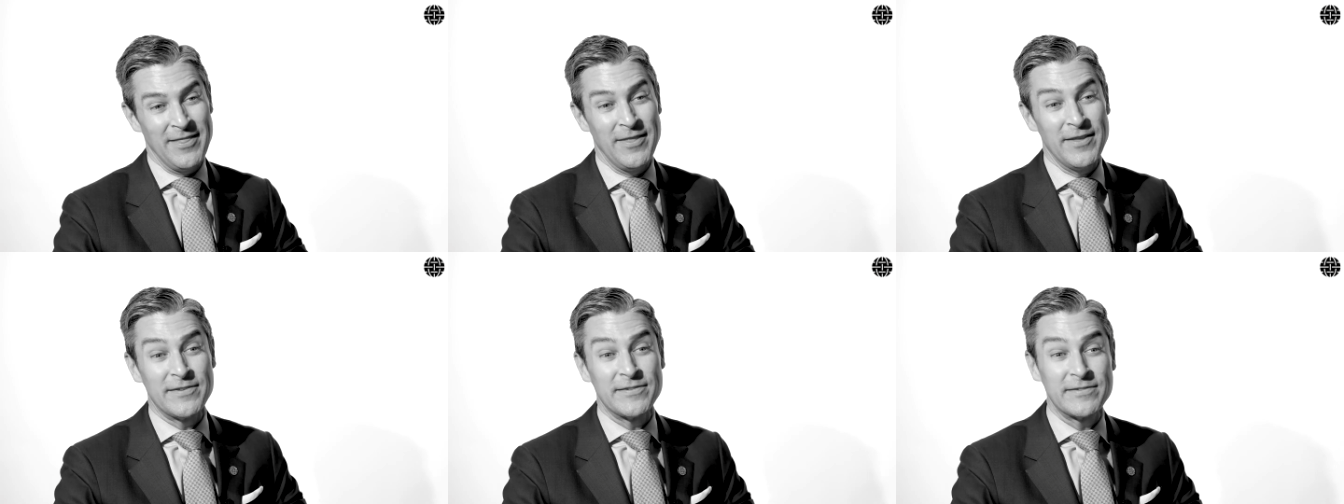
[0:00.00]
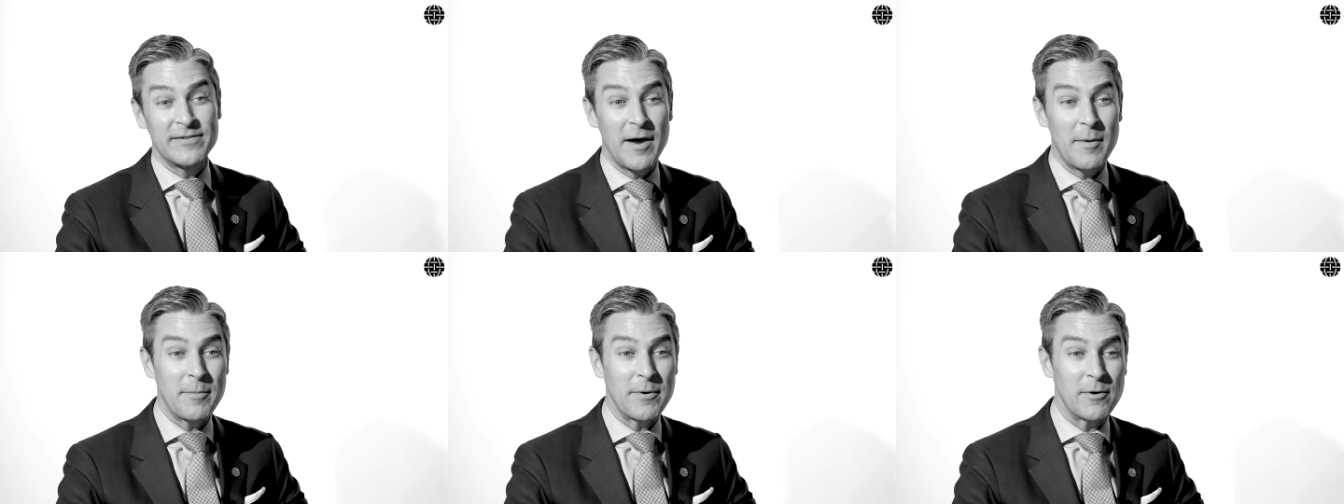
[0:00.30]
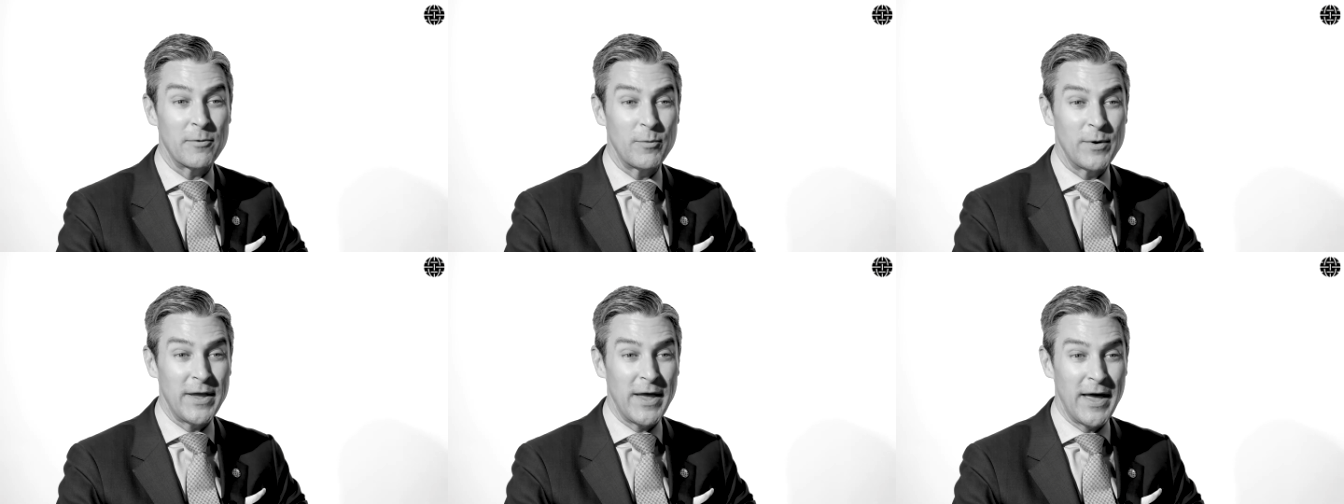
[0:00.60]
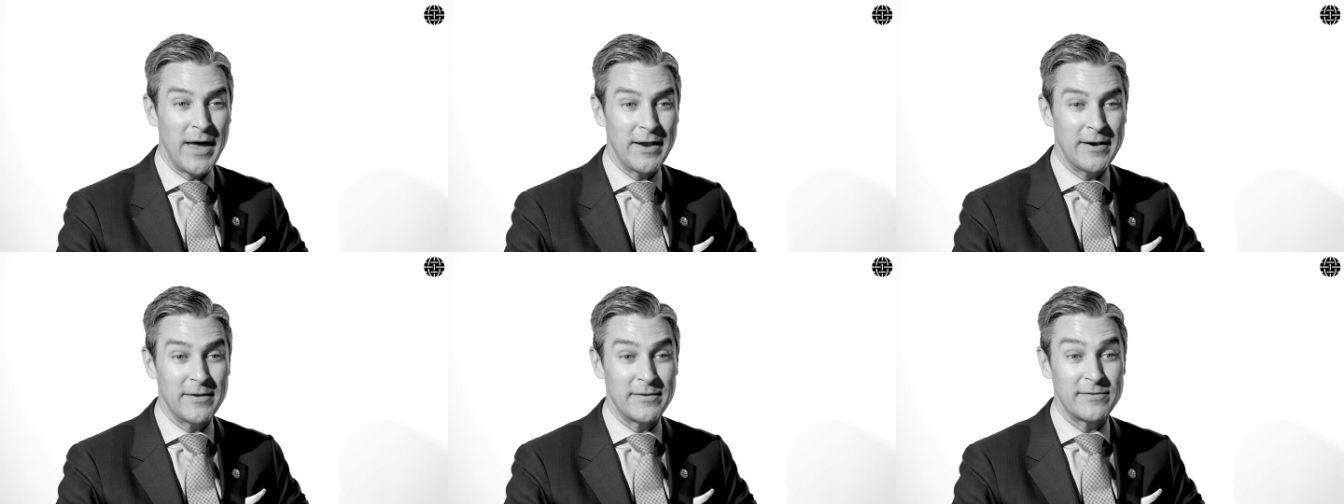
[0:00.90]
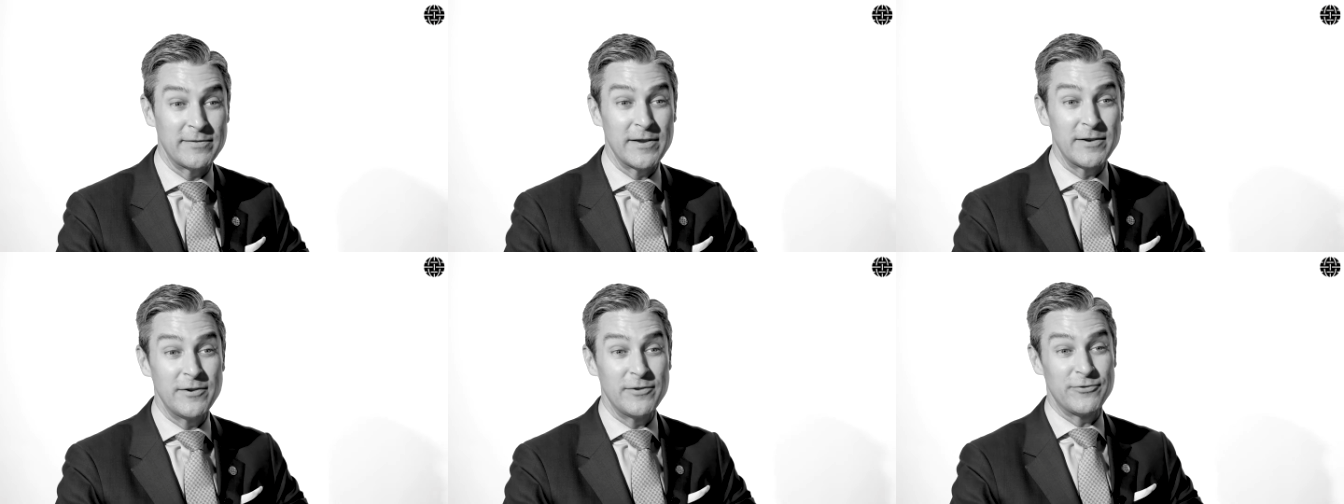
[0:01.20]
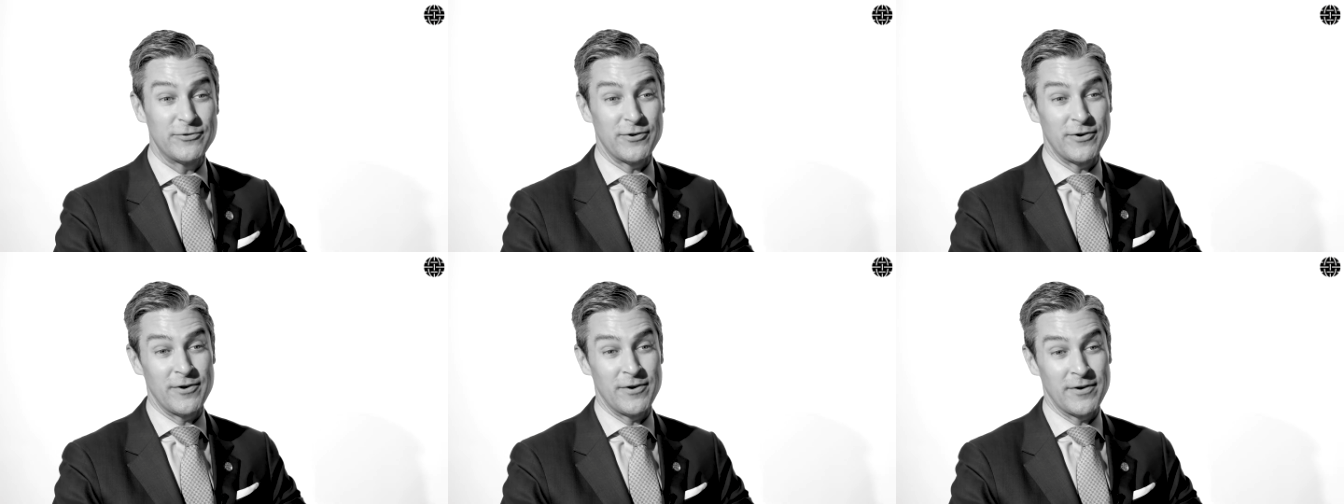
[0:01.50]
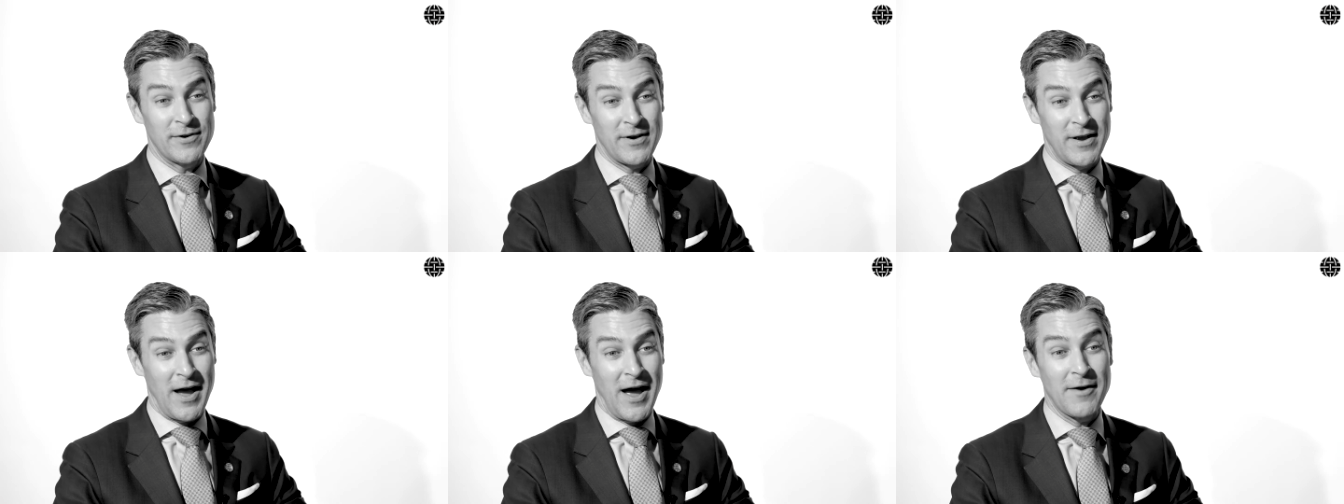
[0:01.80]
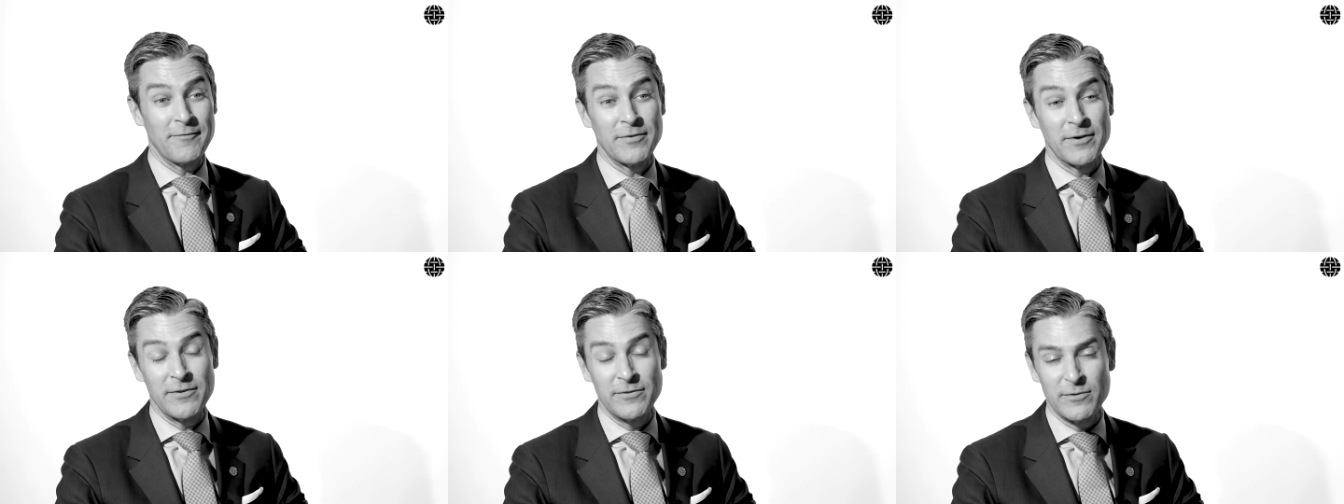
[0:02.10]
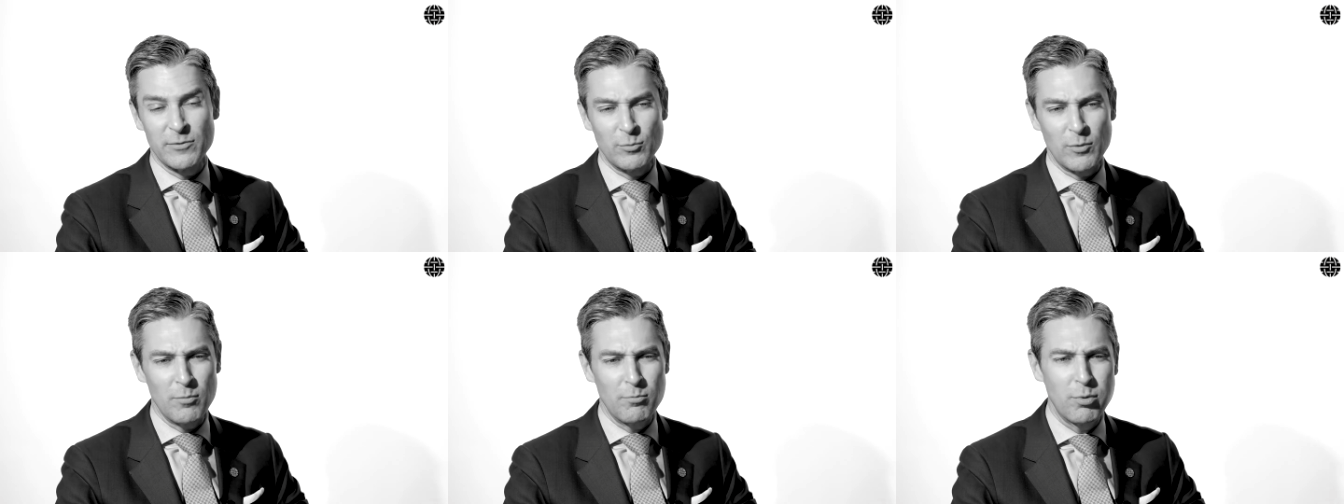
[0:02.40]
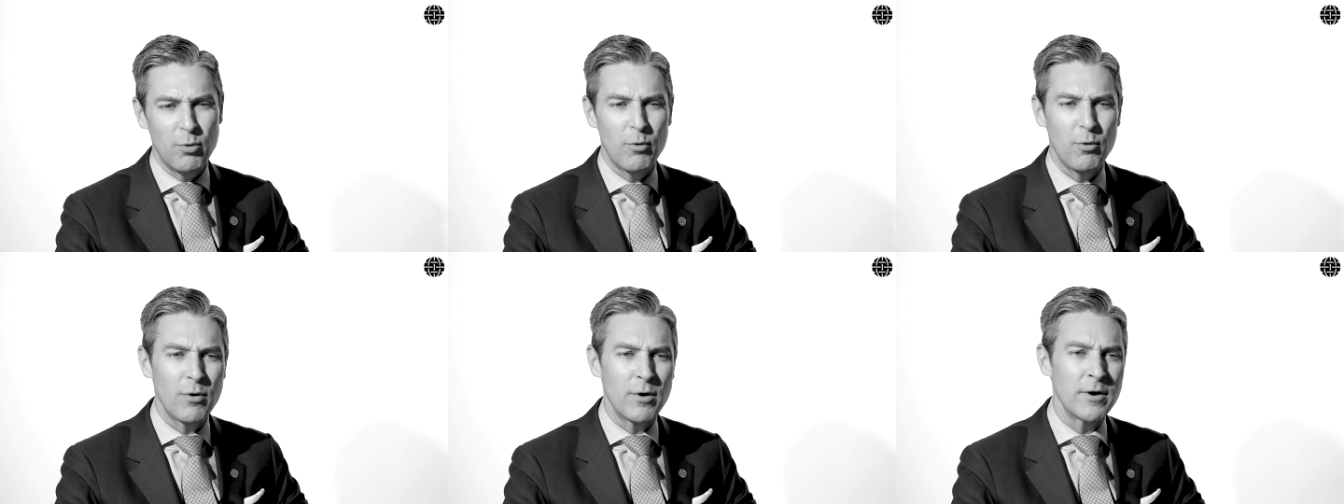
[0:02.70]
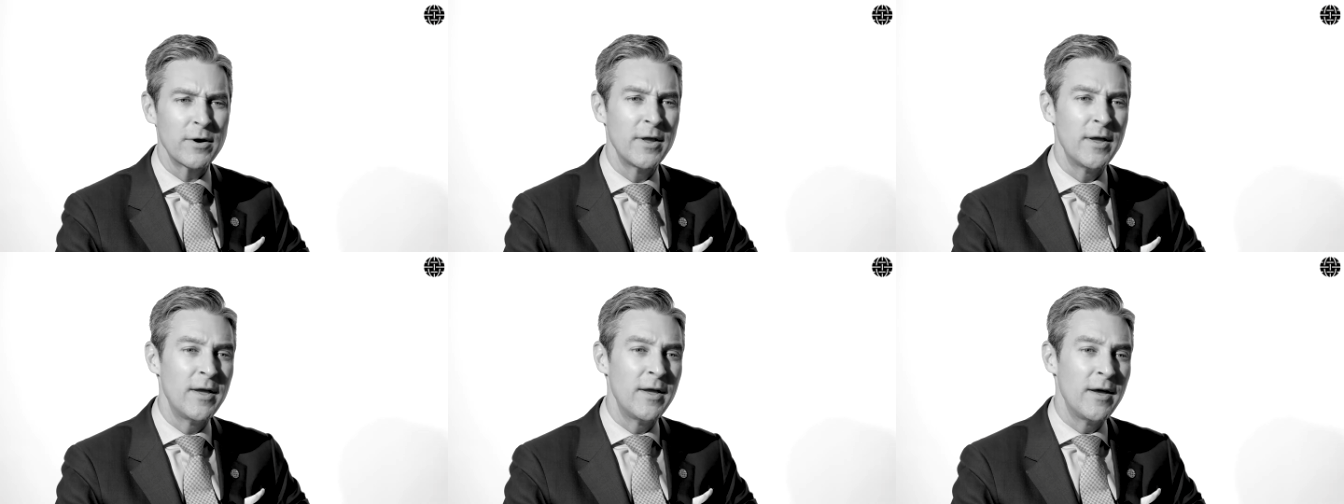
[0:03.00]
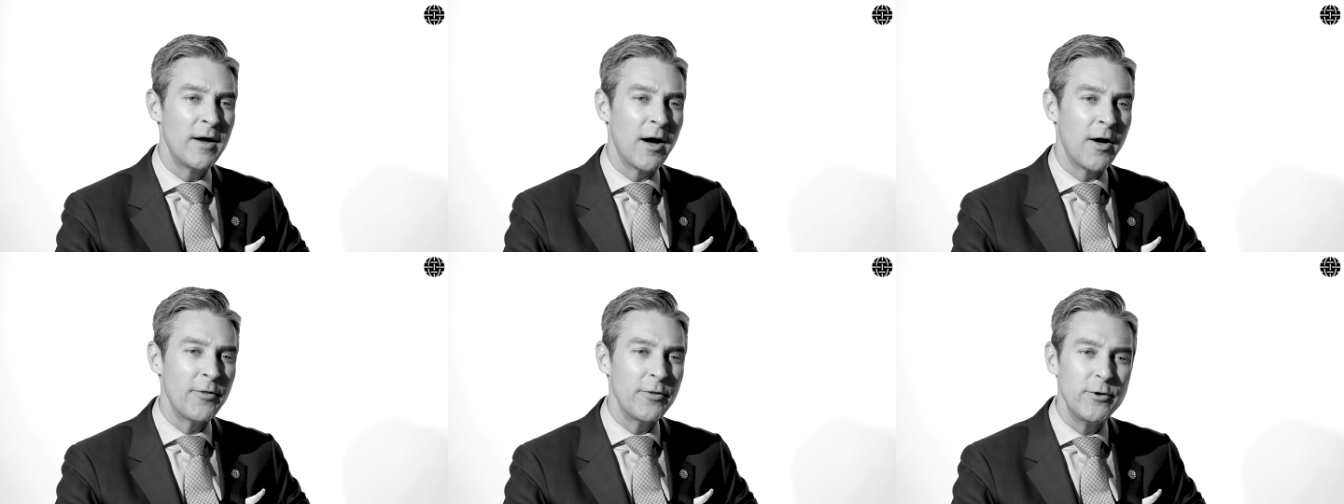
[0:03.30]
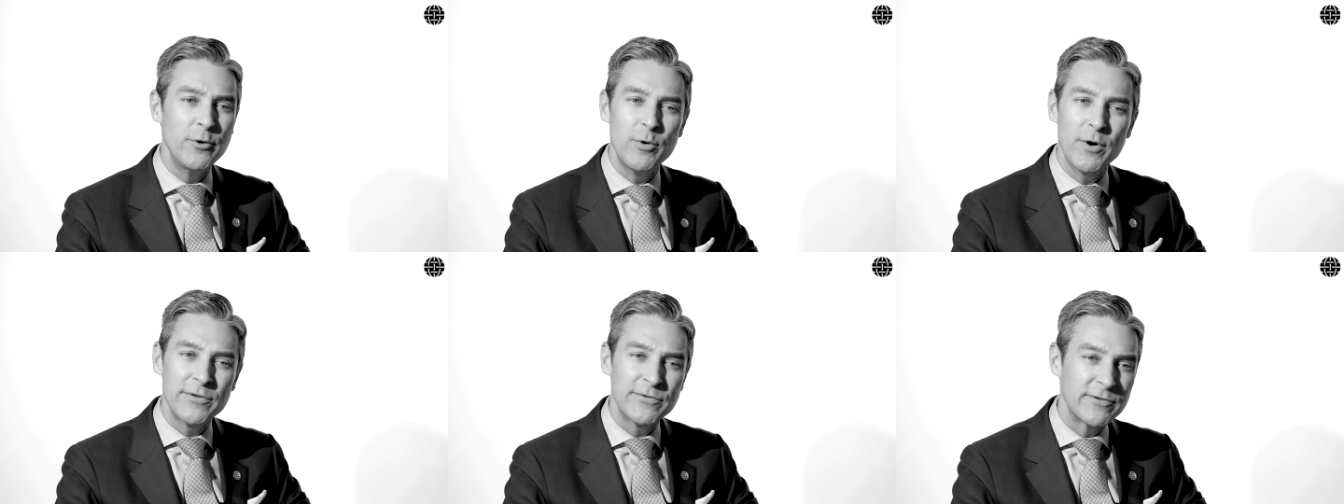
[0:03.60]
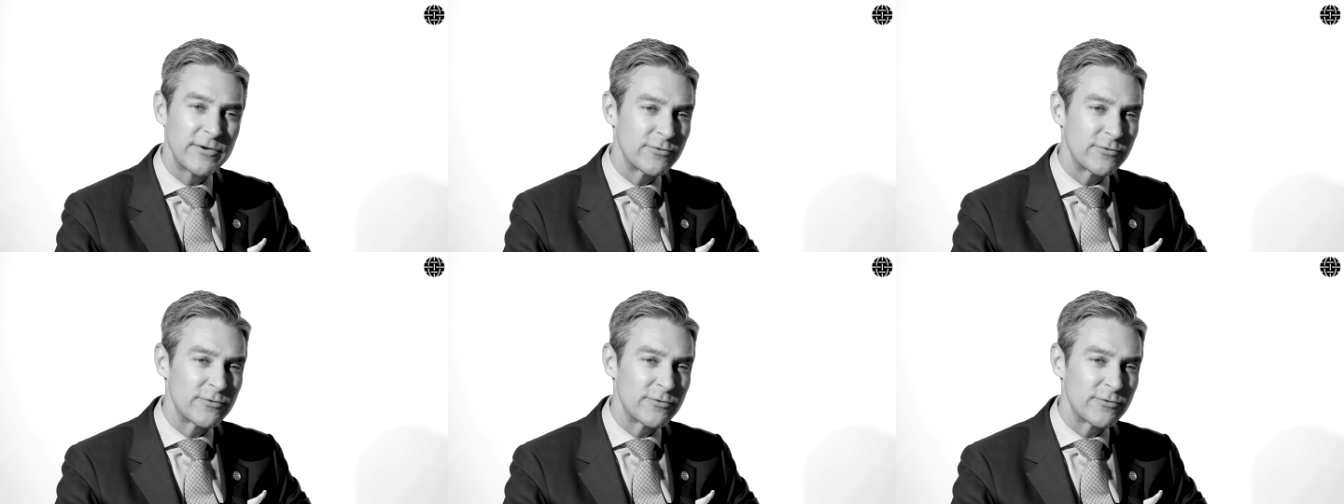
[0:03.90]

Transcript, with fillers: This summer, we had a signature conference and report on the U.S.